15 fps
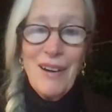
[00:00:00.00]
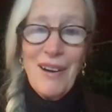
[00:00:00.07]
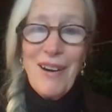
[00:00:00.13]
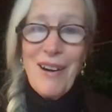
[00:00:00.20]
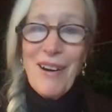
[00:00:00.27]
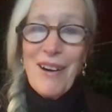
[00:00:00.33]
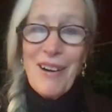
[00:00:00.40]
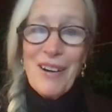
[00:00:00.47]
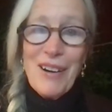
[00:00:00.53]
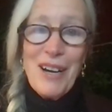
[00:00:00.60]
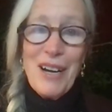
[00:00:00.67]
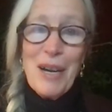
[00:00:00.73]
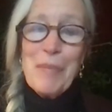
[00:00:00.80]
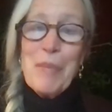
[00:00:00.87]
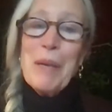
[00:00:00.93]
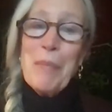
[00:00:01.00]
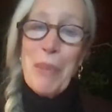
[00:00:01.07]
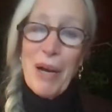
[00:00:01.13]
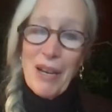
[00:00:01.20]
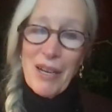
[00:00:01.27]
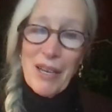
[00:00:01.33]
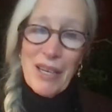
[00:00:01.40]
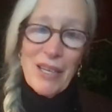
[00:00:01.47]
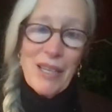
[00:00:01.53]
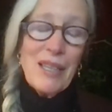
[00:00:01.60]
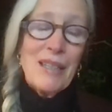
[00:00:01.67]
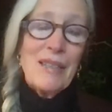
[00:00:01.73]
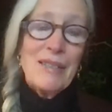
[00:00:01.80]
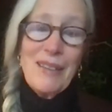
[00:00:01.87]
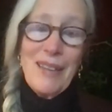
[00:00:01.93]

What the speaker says: are embodying.